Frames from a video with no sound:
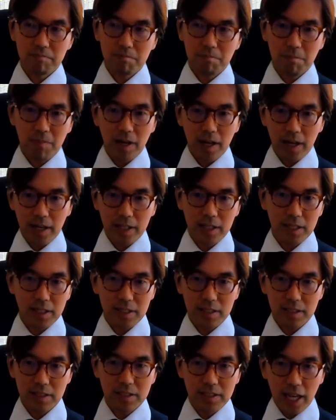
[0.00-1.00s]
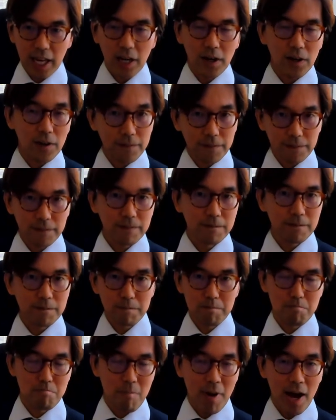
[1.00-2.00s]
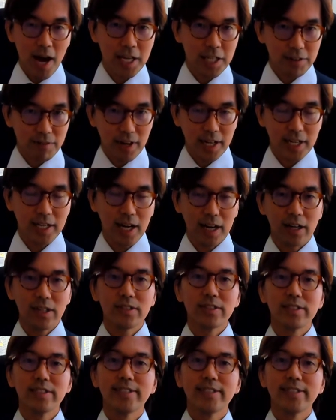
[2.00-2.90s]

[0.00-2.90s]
my state of mind right now.